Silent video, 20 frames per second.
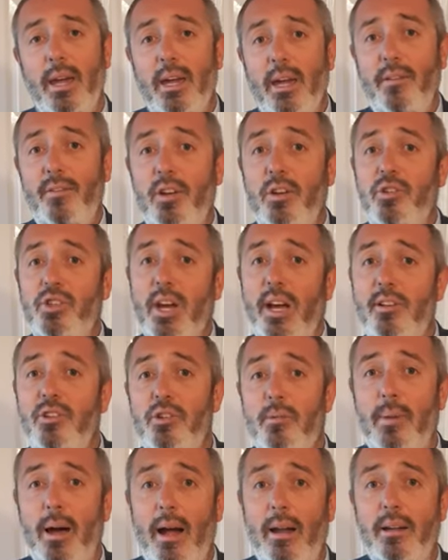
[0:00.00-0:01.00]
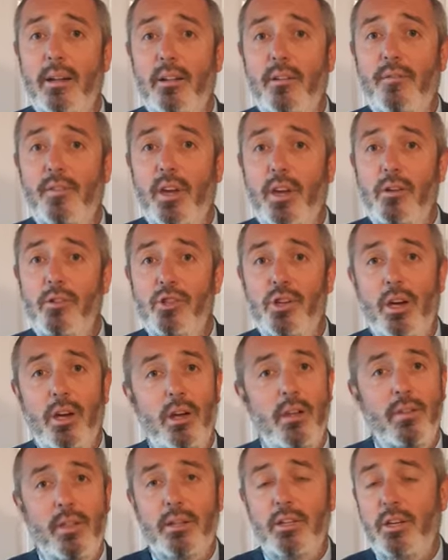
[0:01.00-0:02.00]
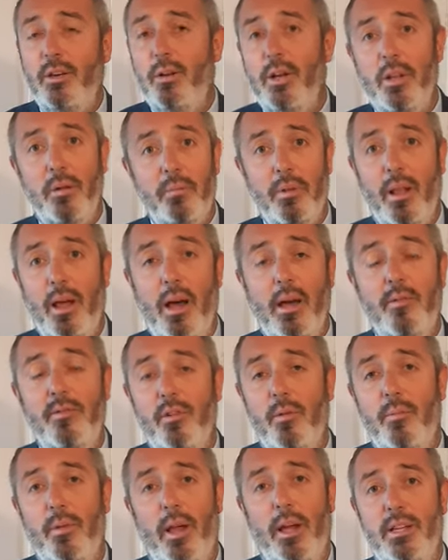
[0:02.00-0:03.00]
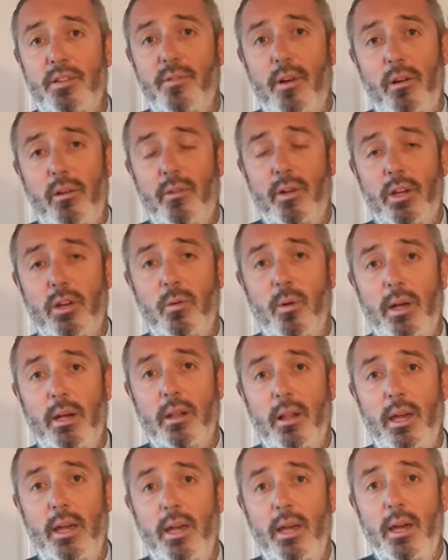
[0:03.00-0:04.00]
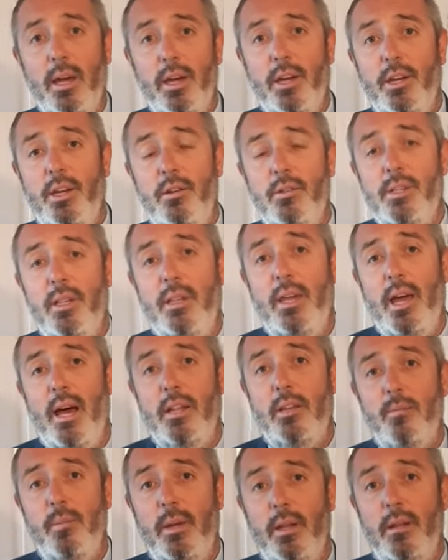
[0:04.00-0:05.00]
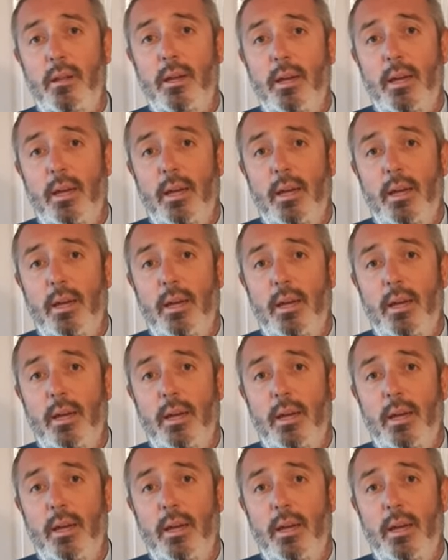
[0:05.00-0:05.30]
If you change your mind in the future, then you can apply for a place very, very quickly using the admin